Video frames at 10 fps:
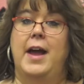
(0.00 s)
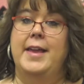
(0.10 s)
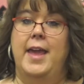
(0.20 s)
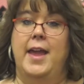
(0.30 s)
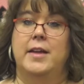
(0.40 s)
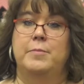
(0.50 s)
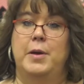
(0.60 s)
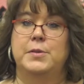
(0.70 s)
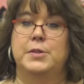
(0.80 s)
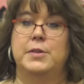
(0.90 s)
a I can
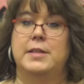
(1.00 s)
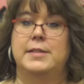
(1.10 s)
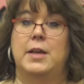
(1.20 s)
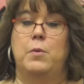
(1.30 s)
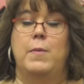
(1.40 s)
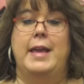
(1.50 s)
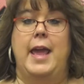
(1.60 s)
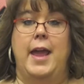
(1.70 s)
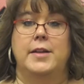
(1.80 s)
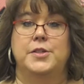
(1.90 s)
poster that say what we
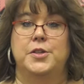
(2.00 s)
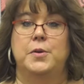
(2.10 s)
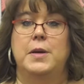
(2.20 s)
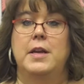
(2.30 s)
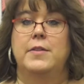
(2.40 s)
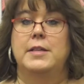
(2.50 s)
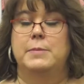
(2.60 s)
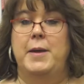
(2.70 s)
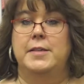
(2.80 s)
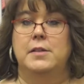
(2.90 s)
can do that's
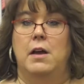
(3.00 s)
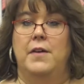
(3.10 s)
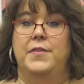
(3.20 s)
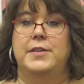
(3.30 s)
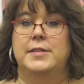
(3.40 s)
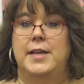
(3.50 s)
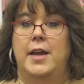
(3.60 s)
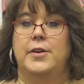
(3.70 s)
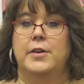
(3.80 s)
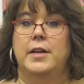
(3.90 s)
based off of the
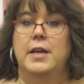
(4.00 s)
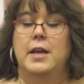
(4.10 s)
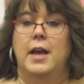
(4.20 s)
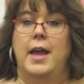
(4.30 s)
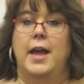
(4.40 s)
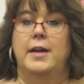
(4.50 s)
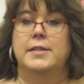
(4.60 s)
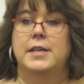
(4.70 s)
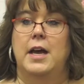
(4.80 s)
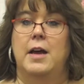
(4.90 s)
standard.
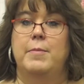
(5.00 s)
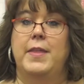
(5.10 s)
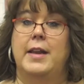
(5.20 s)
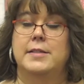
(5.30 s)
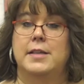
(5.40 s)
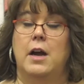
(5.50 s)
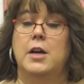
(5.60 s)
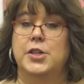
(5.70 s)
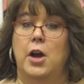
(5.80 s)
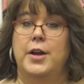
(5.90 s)
And that is
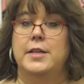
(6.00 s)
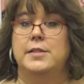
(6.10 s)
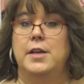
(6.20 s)
our target